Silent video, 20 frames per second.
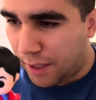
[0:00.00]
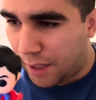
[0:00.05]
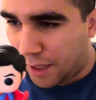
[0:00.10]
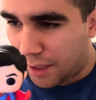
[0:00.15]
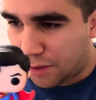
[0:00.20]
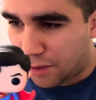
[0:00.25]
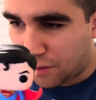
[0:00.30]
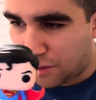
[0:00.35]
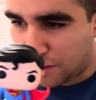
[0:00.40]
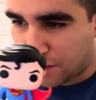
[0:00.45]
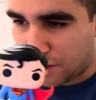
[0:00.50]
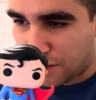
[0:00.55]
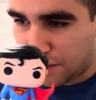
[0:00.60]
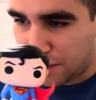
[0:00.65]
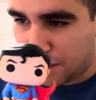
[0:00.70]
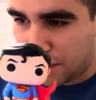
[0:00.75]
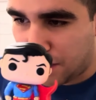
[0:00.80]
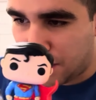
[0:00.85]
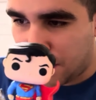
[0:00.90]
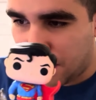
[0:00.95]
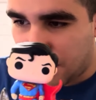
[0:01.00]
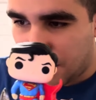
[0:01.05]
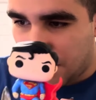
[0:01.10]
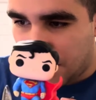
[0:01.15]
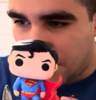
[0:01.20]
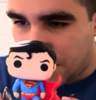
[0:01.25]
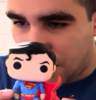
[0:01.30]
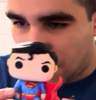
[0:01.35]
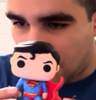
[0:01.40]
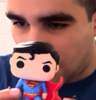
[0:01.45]
As you can see,
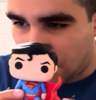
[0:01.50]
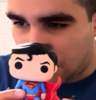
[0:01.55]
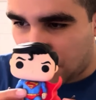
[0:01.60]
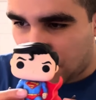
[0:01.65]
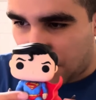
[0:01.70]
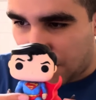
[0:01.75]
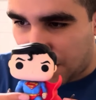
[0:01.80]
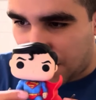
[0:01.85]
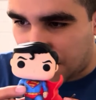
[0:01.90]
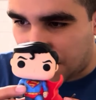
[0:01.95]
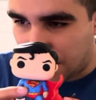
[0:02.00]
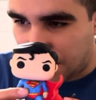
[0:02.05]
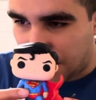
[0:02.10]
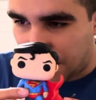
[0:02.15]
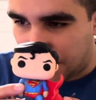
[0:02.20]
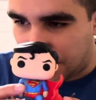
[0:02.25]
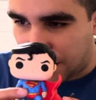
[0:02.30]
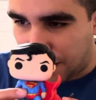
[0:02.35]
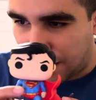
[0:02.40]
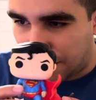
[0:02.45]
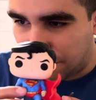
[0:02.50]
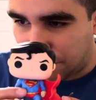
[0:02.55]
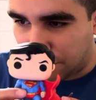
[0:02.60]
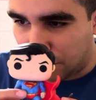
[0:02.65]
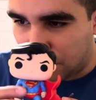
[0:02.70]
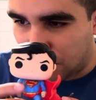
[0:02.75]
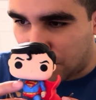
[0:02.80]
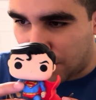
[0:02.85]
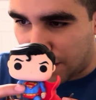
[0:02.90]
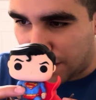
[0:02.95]
it also has that light
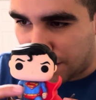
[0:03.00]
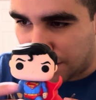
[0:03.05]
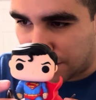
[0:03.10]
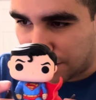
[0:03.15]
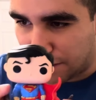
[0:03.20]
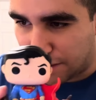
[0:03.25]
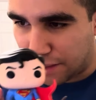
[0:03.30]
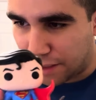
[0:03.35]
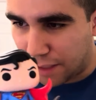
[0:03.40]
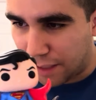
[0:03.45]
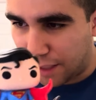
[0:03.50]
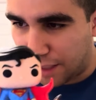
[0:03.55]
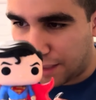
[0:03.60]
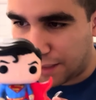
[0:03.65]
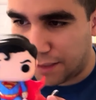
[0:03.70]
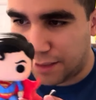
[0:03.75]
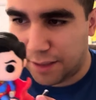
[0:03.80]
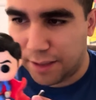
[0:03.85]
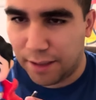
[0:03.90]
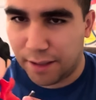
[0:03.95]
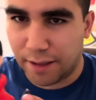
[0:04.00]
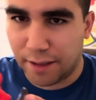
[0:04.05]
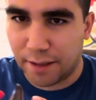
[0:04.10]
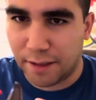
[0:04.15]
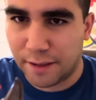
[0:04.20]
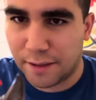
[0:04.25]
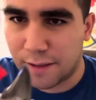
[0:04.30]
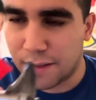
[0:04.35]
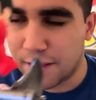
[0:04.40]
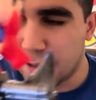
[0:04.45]
blue-esque
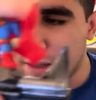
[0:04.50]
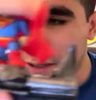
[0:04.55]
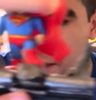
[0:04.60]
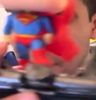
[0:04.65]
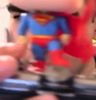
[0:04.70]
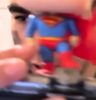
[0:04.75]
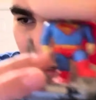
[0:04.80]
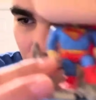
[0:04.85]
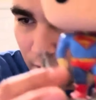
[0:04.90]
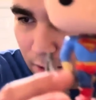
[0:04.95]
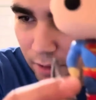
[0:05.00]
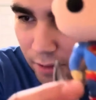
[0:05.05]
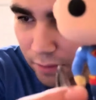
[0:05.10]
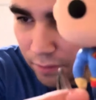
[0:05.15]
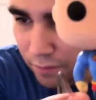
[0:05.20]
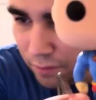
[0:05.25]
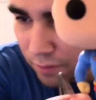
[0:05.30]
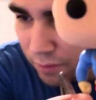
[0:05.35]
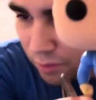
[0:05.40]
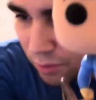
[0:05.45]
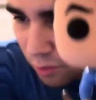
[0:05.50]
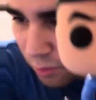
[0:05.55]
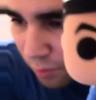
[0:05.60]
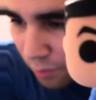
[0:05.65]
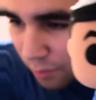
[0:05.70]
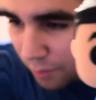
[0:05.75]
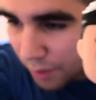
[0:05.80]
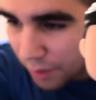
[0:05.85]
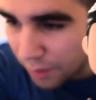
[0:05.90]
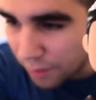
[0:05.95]
idea of
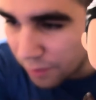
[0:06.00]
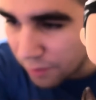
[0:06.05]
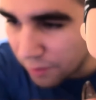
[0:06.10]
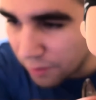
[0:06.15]
Superman.